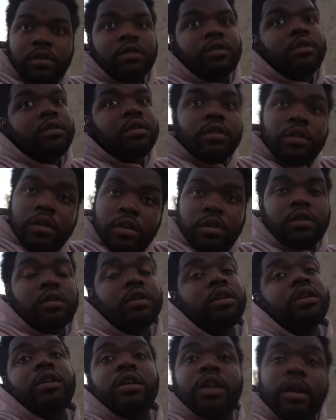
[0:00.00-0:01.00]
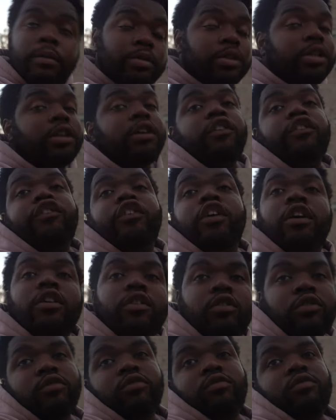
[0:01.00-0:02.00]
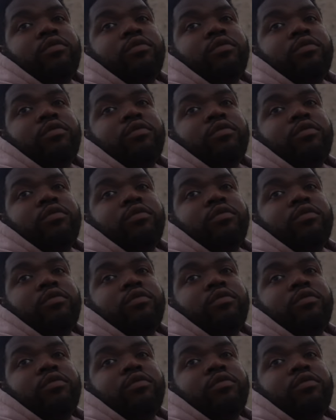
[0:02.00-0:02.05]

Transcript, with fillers: Your feelings hurt? Let me see your phone.